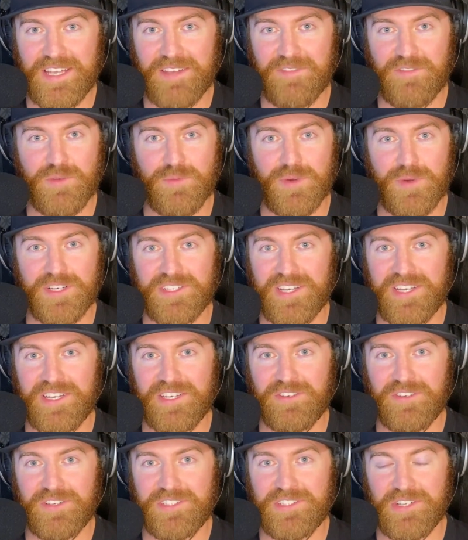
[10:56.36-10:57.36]
give you much
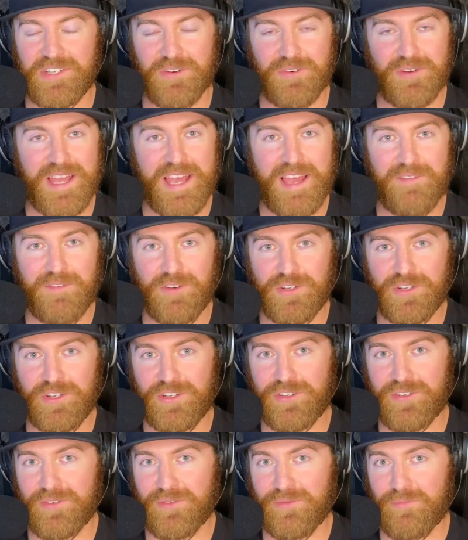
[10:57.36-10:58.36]
interest, you don't have a
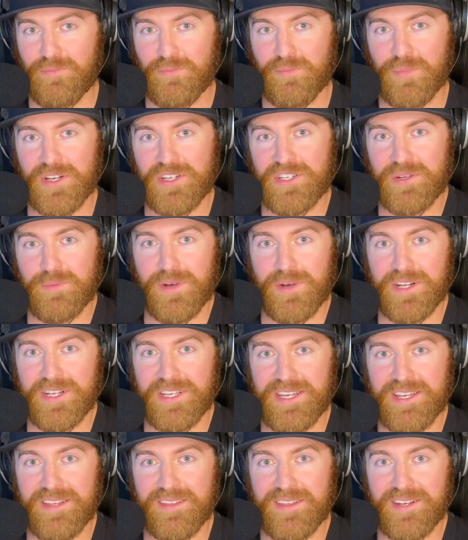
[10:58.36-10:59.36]
bunch of
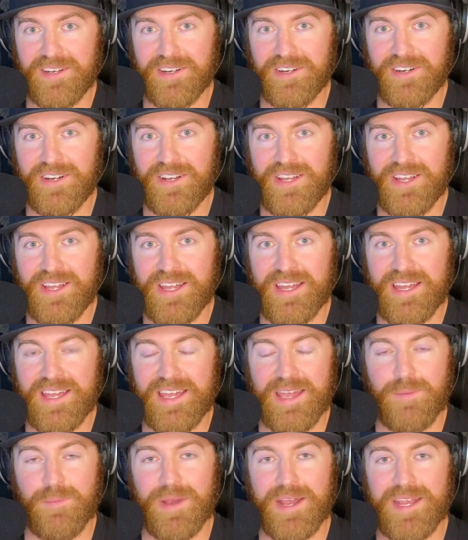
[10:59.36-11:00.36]
money in there,
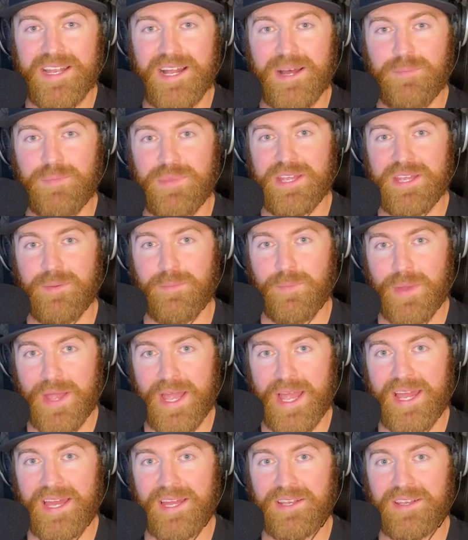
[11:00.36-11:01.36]
it might be a
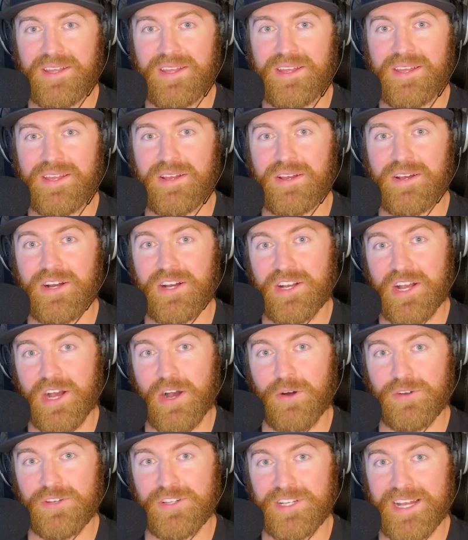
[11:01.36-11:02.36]
bad
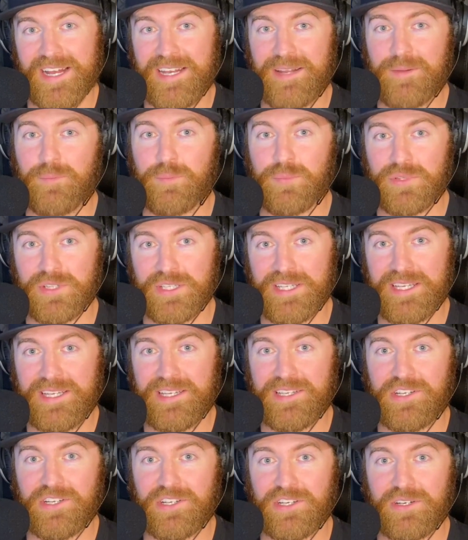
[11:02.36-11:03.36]
account to kind of
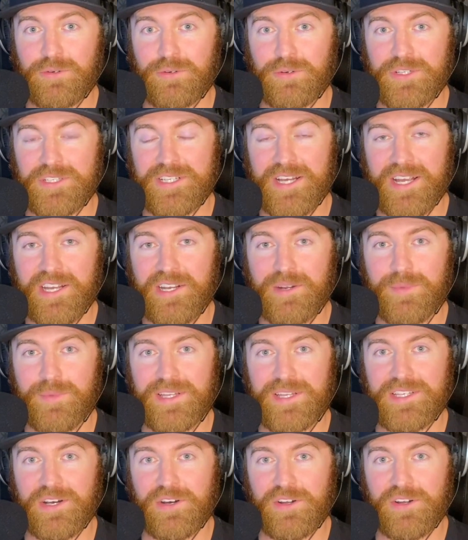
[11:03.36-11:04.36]
bleed your
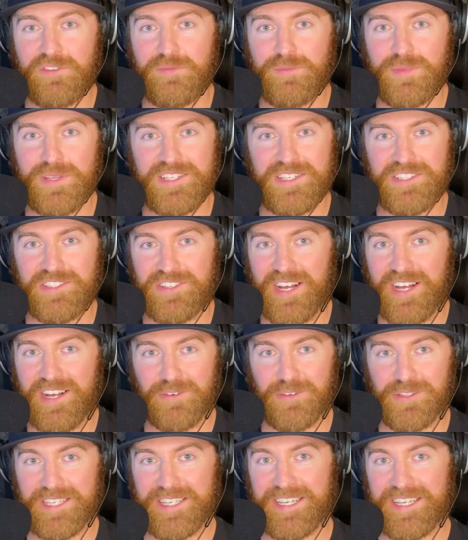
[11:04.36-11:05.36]
retirement out of, because you're not
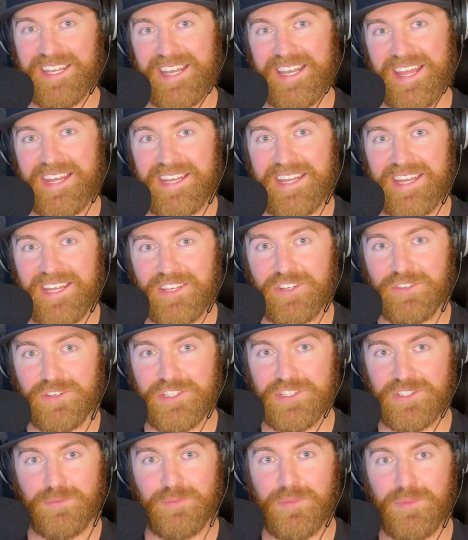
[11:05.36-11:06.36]
really getting any
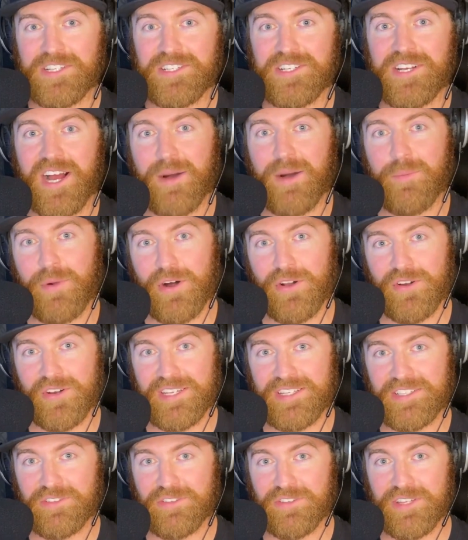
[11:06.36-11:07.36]
interest or much
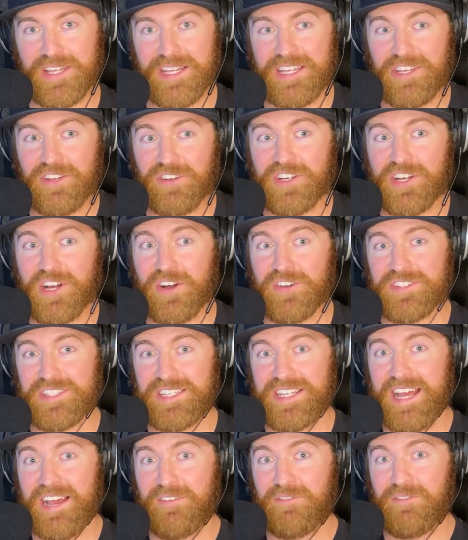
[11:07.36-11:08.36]
compounding. So like your accounts
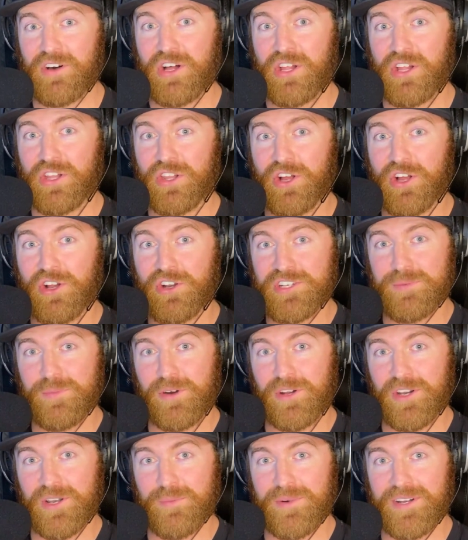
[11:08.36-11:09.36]
that have a large
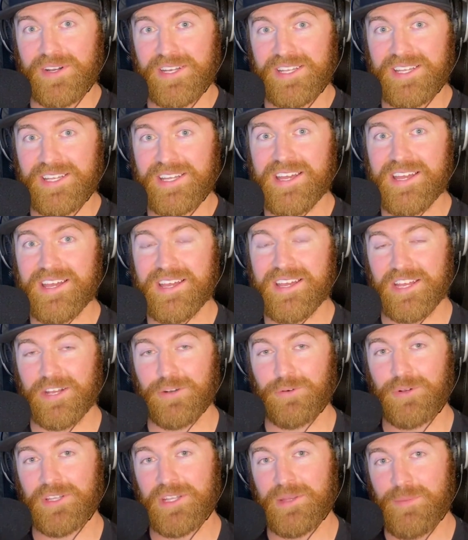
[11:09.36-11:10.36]
amount of money
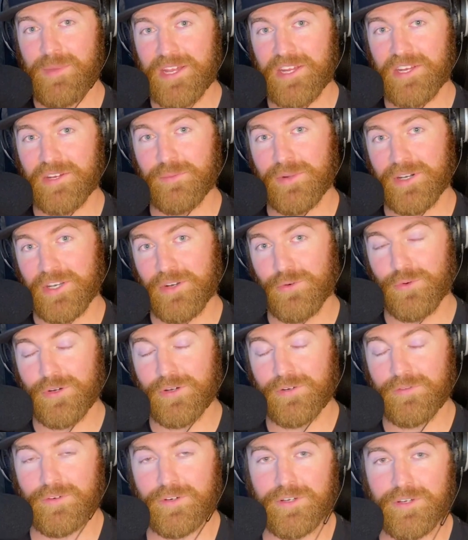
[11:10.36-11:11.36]
can really make your money
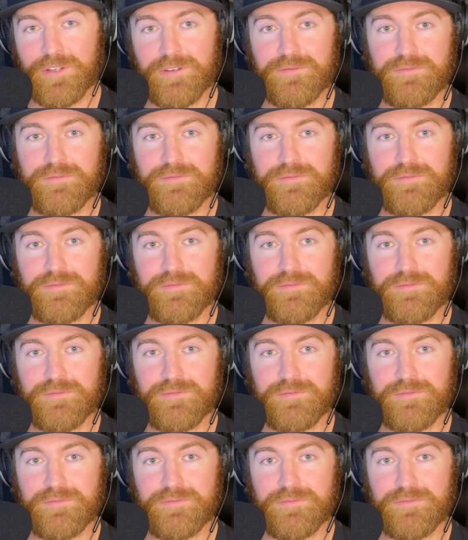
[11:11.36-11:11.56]
work for